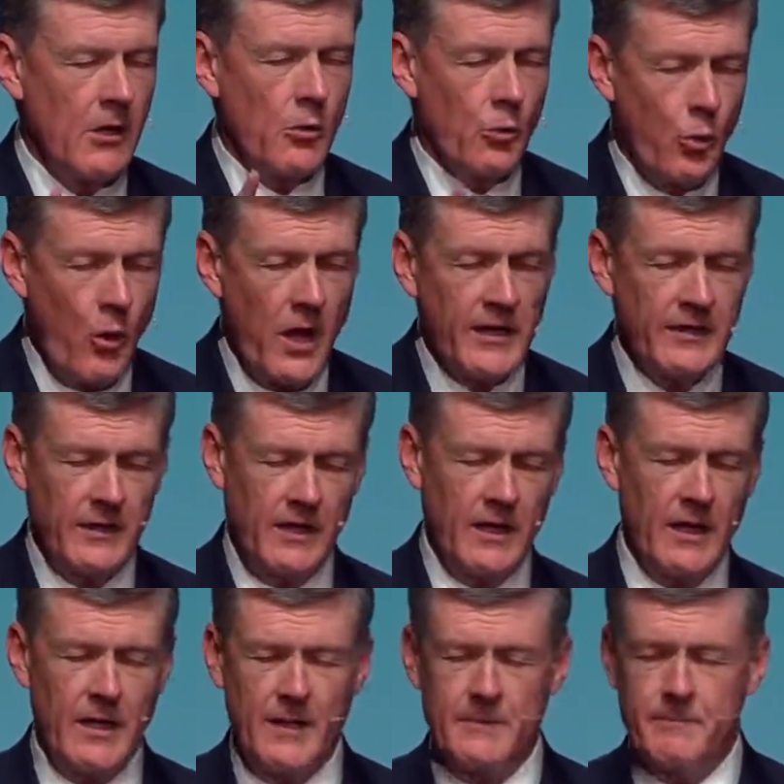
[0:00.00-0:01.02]
One
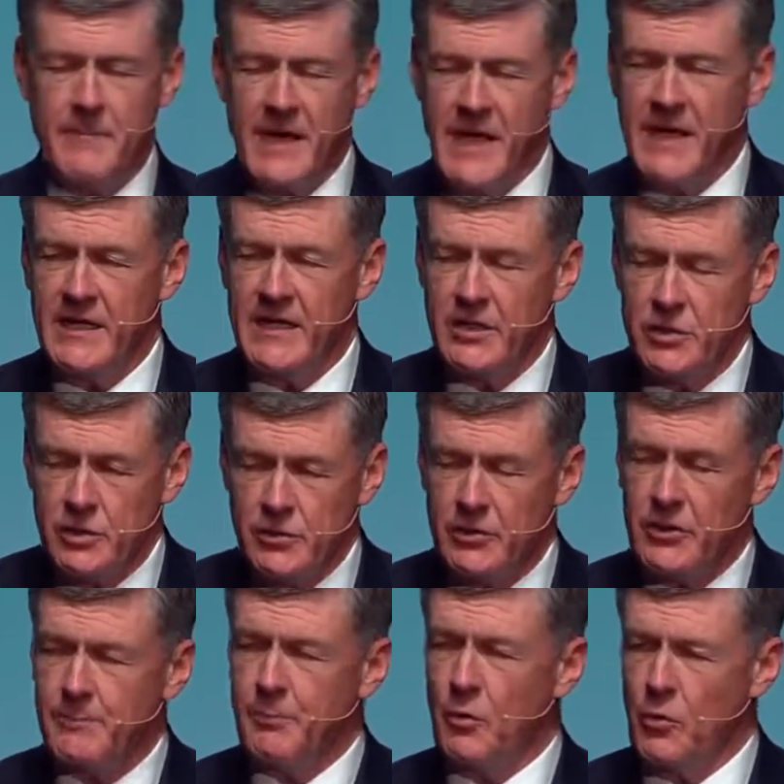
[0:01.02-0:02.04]
man in
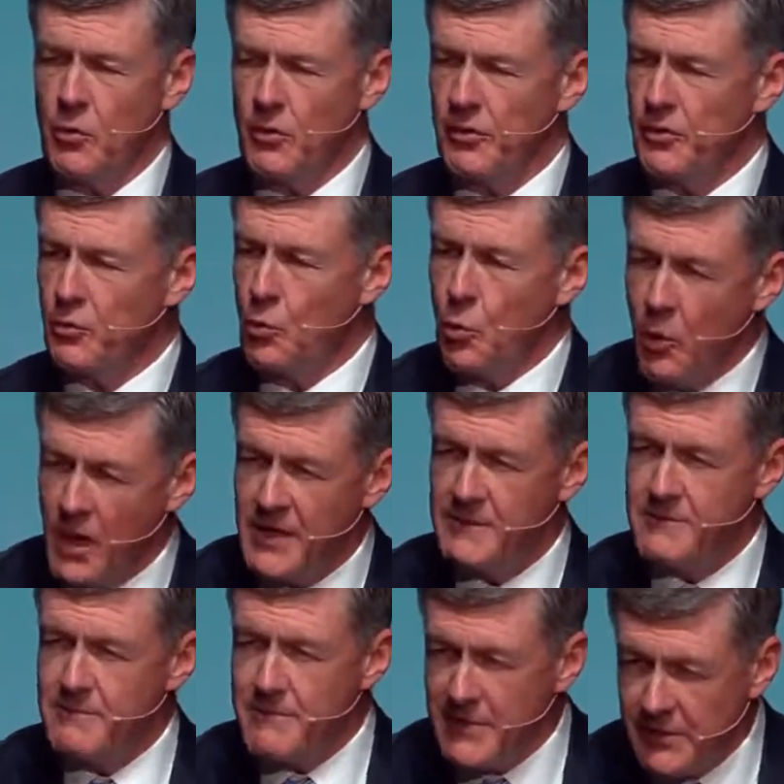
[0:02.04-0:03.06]
Europe ordered
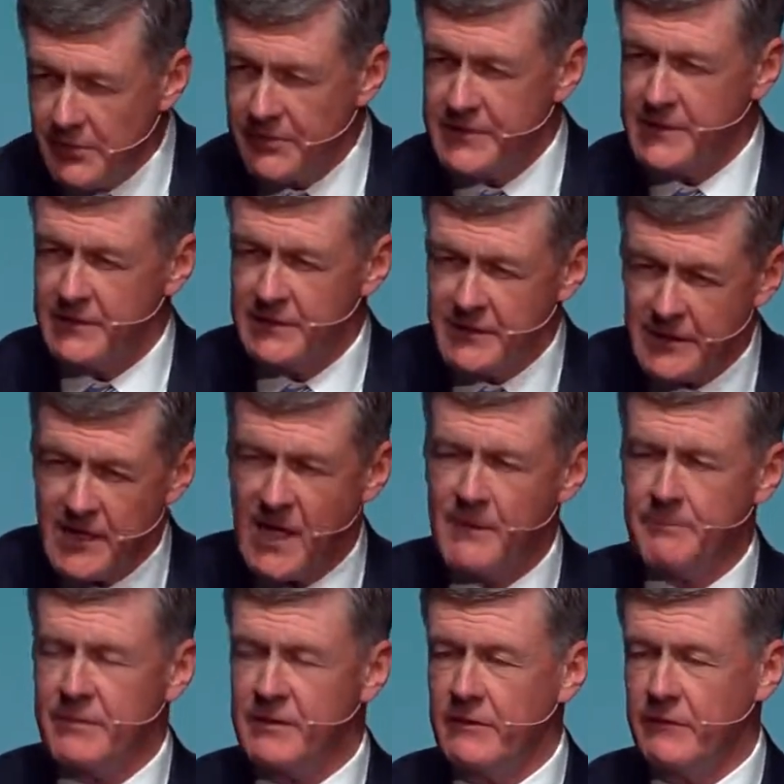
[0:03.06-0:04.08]
1 million
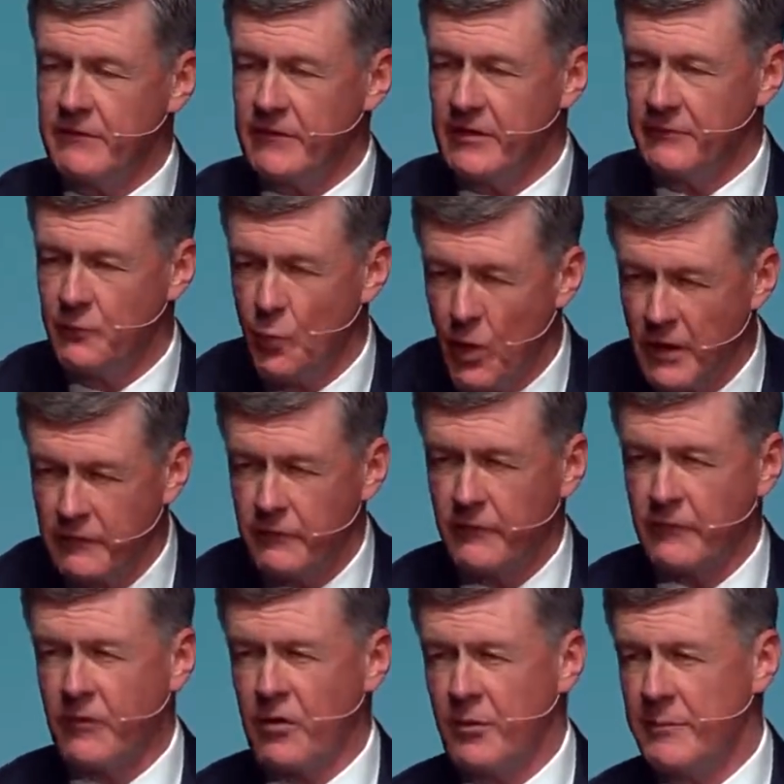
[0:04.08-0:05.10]
copies of one
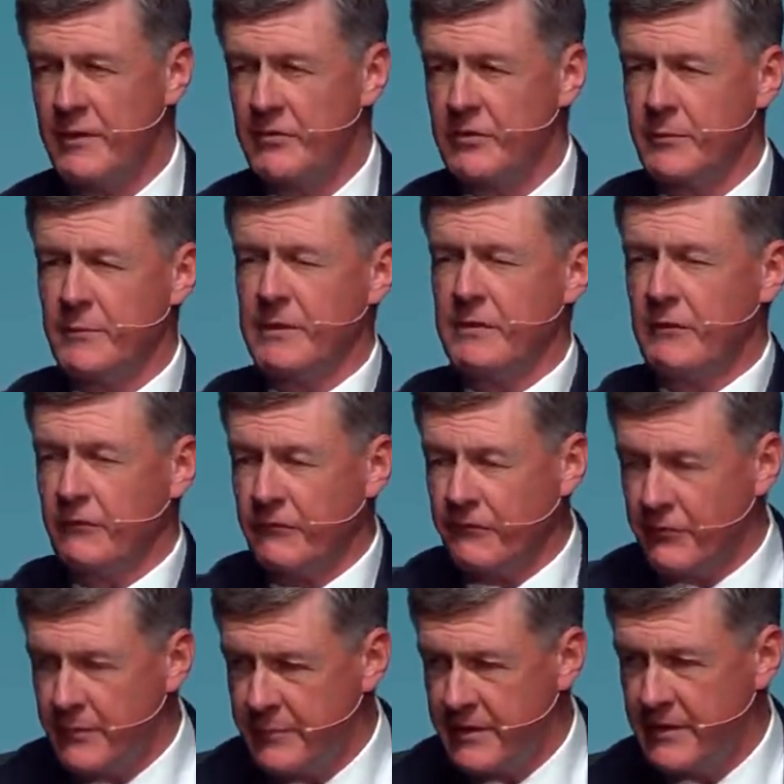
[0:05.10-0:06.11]
sermon to be
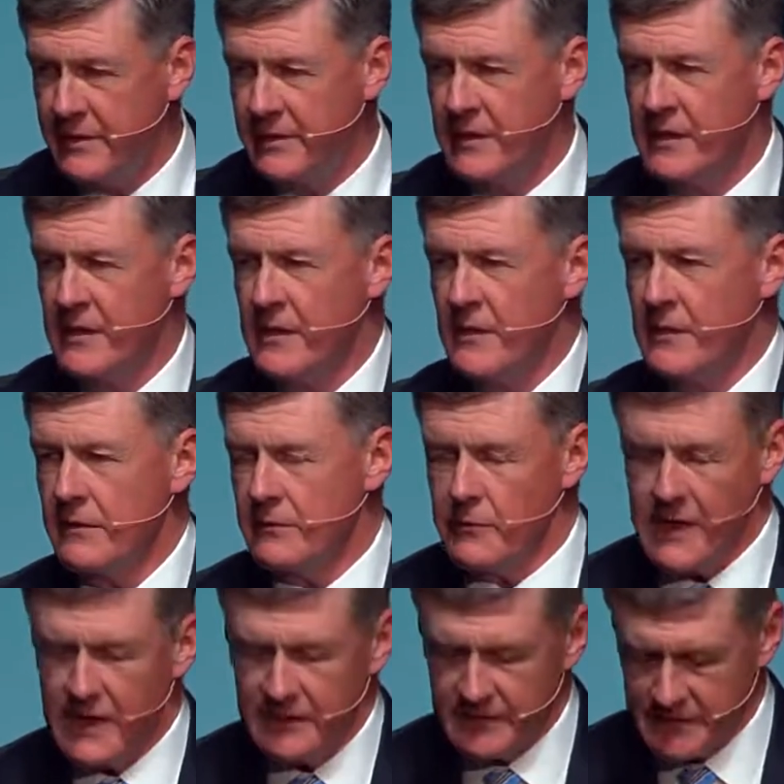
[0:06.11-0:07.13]
distributed
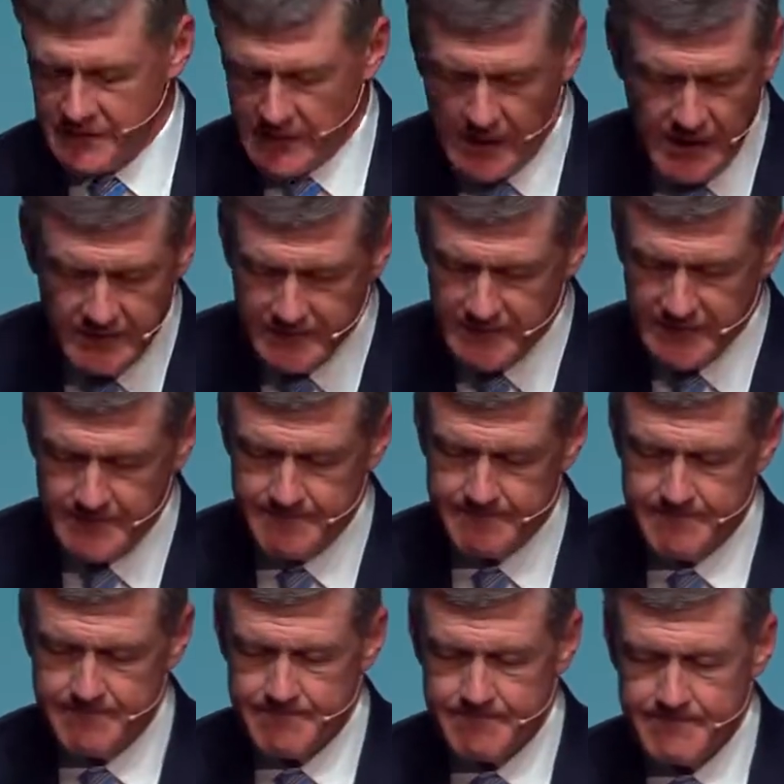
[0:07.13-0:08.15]
throughout the continent.
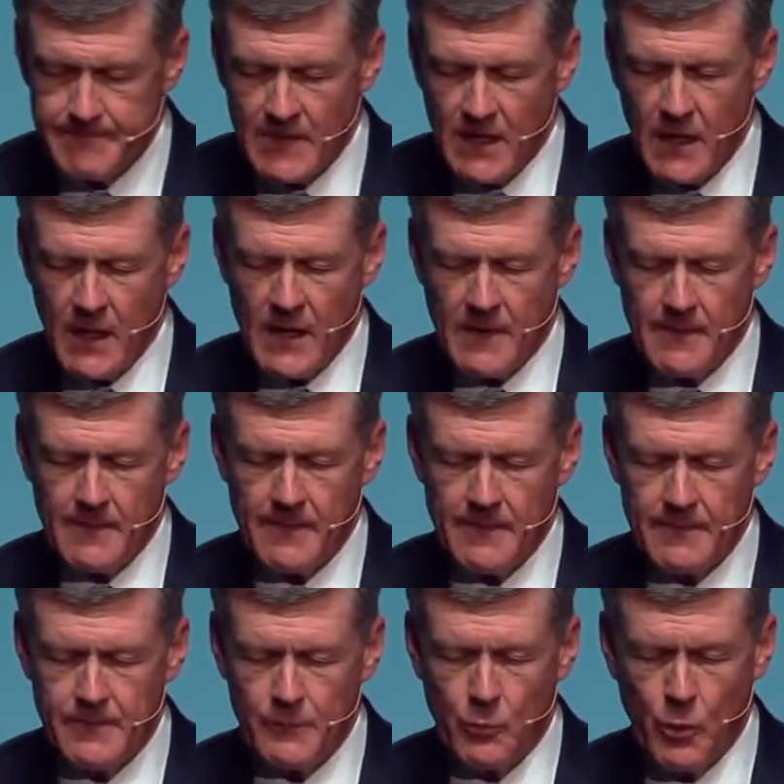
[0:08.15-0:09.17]

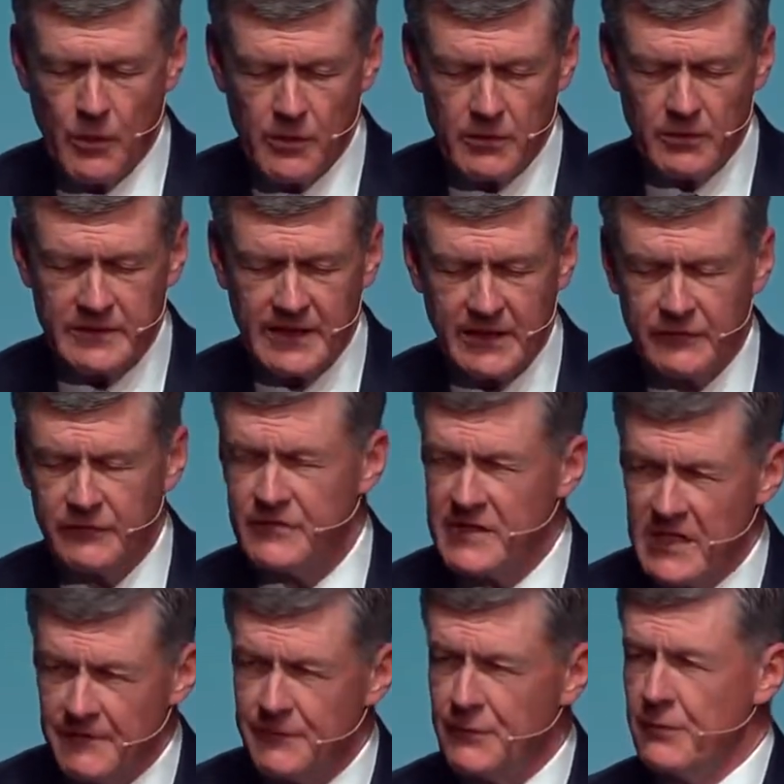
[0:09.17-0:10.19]
The world has
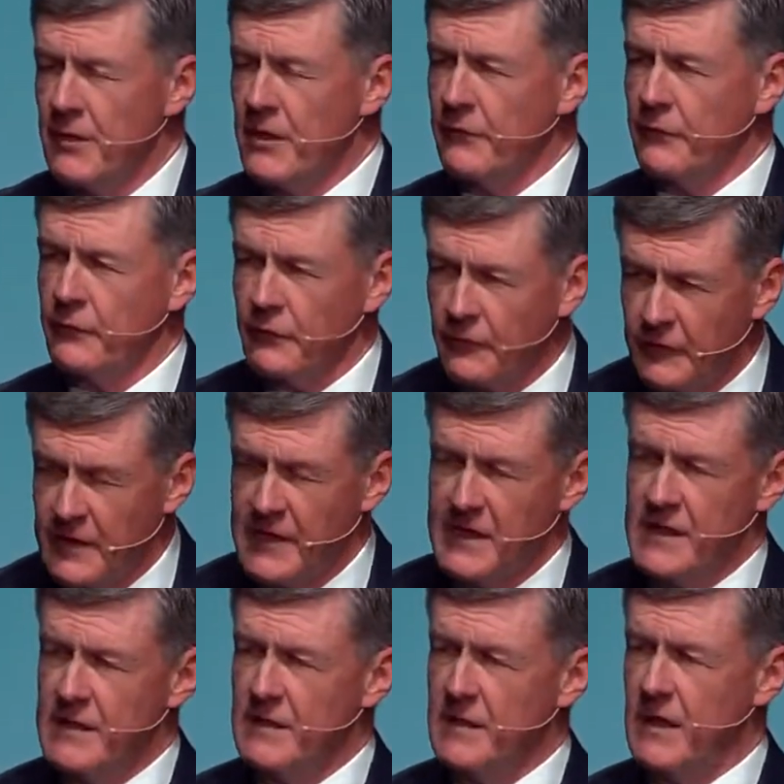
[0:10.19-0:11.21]
never
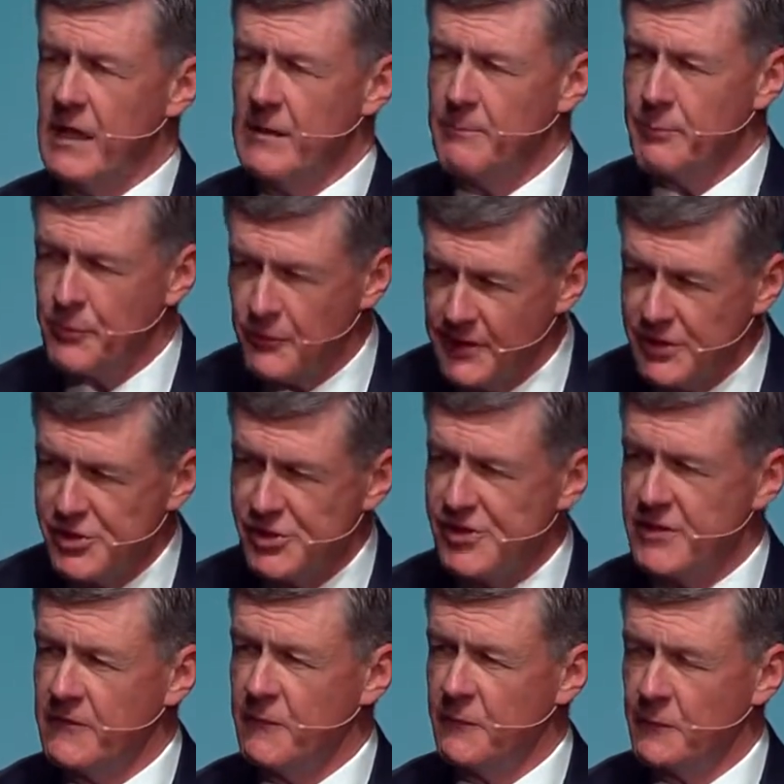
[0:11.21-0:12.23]
seen a
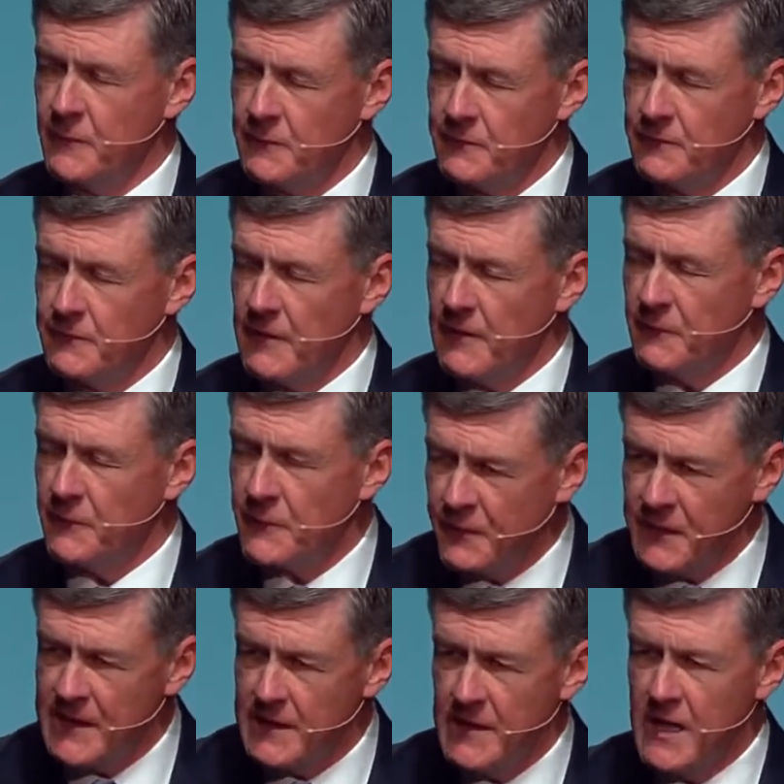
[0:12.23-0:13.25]
preaching
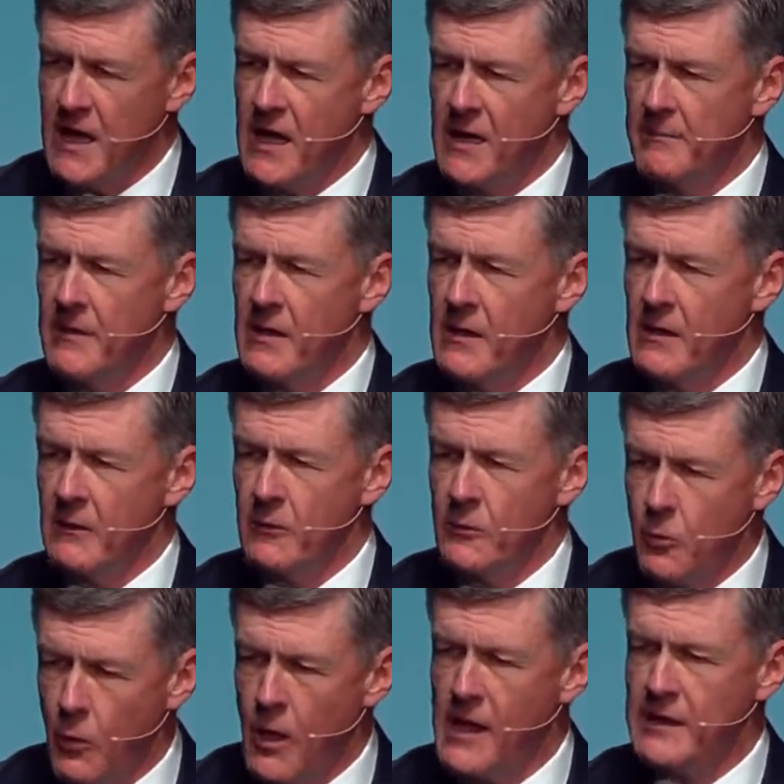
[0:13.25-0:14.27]
phenom
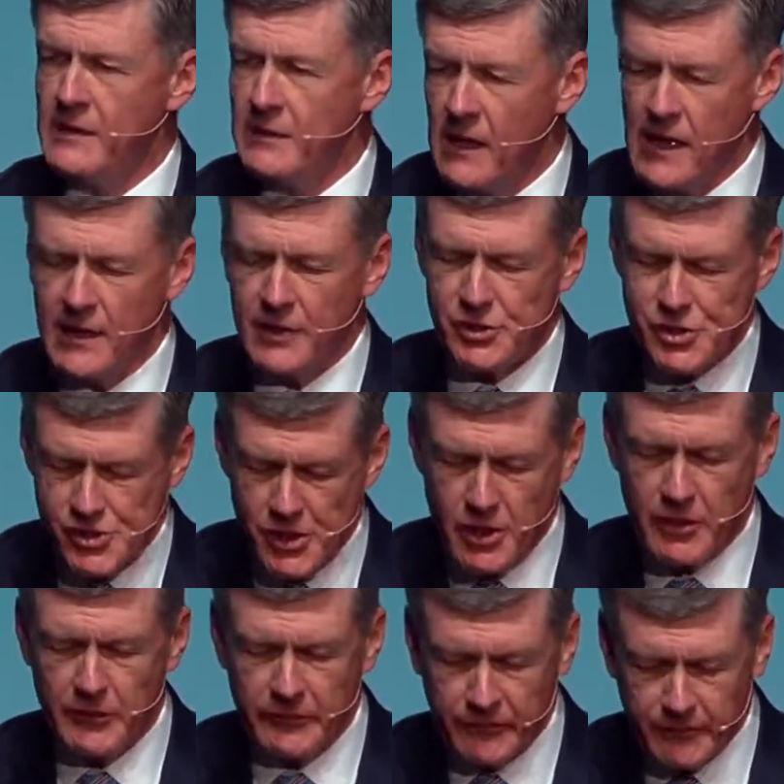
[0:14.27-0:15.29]
quite like
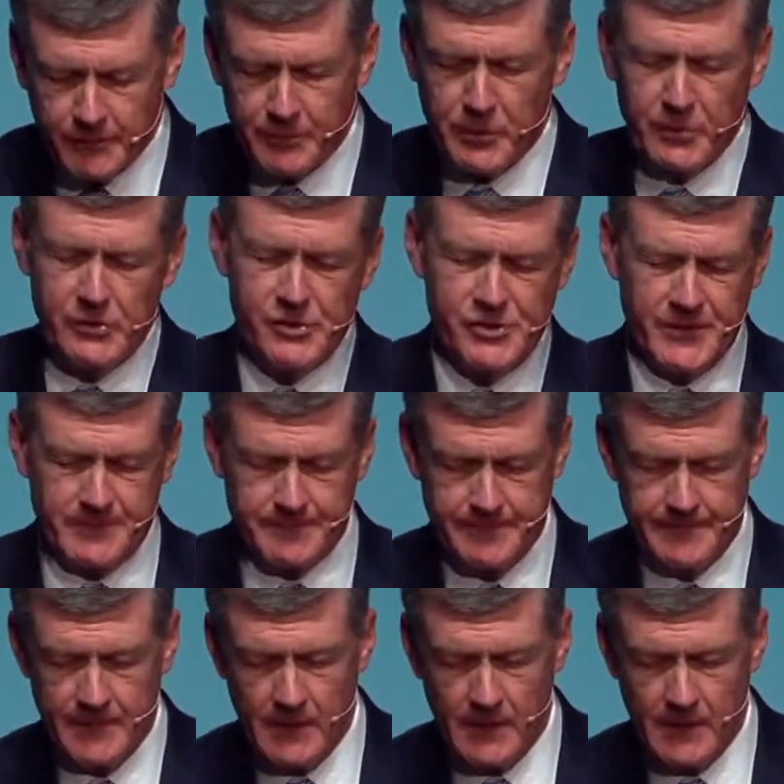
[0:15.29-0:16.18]
Charles Spurgeon.